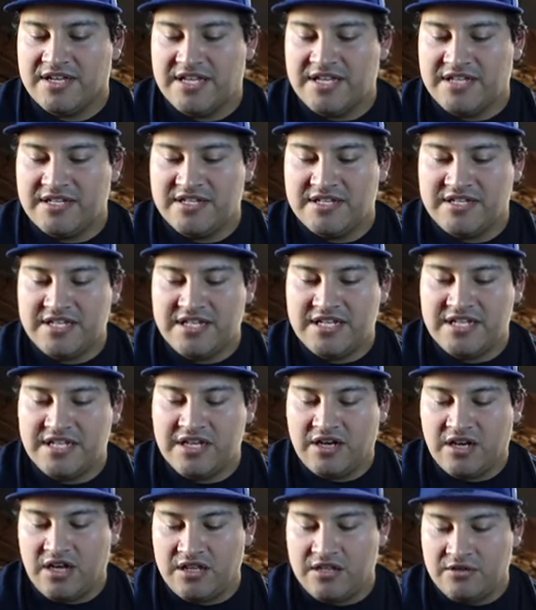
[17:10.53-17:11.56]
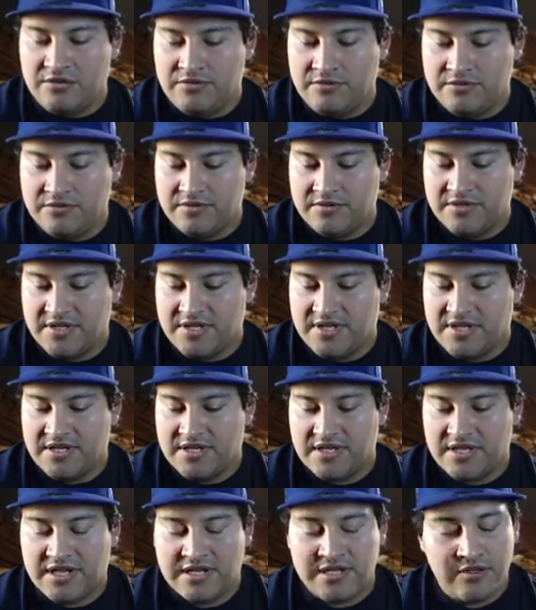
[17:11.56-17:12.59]
in Indeedee Hollow,
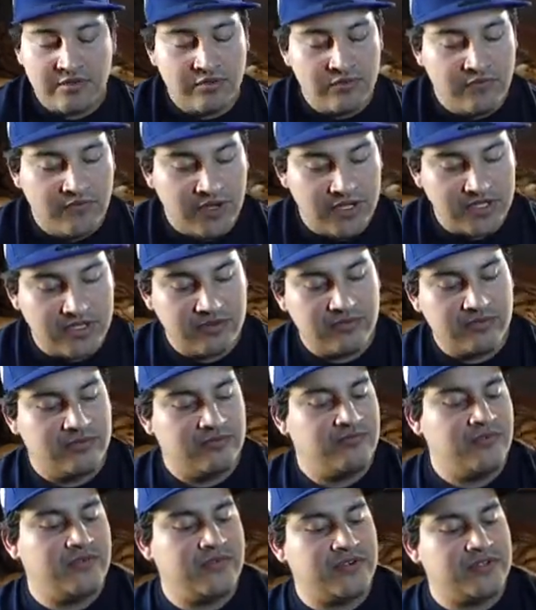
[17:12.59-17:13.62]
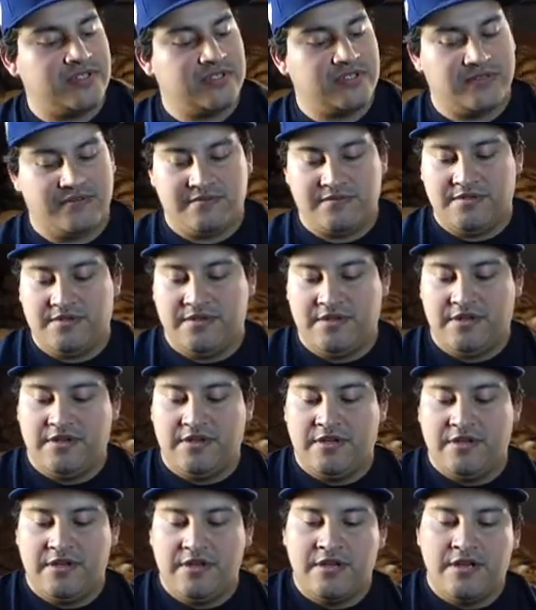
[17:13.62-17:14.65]
and a Cufant Reverse.
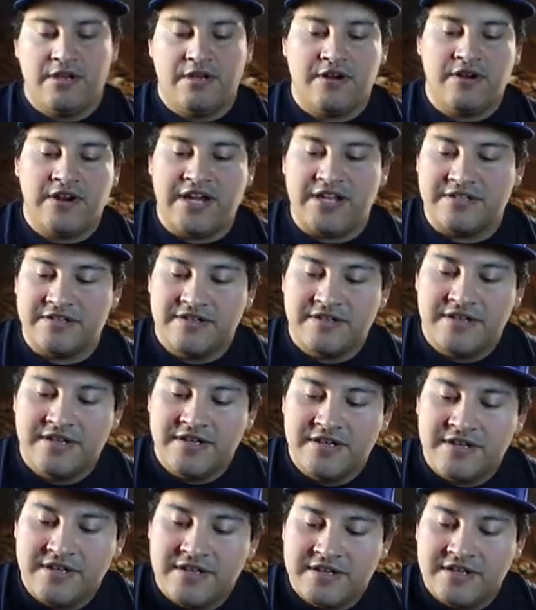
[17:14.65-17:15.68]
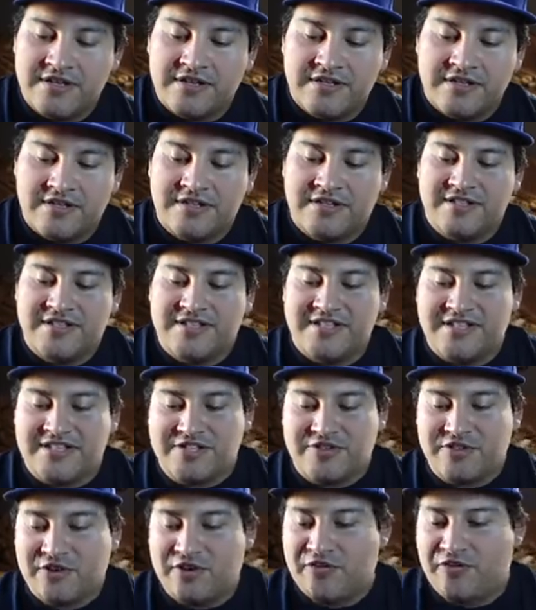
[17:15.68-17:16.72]
Alright,
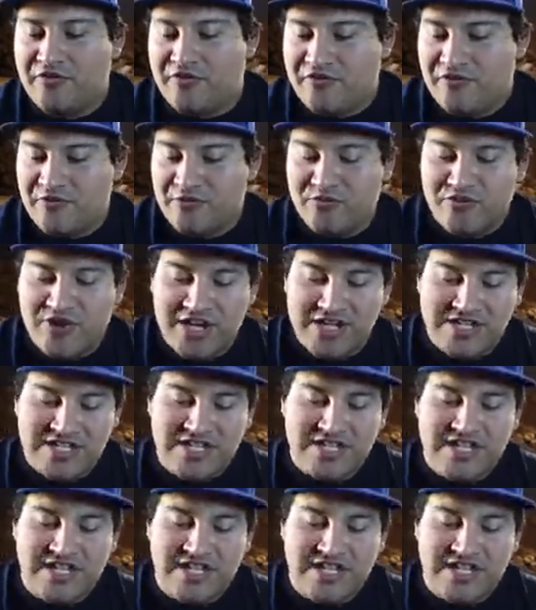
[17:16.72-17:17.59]
Let's go from right to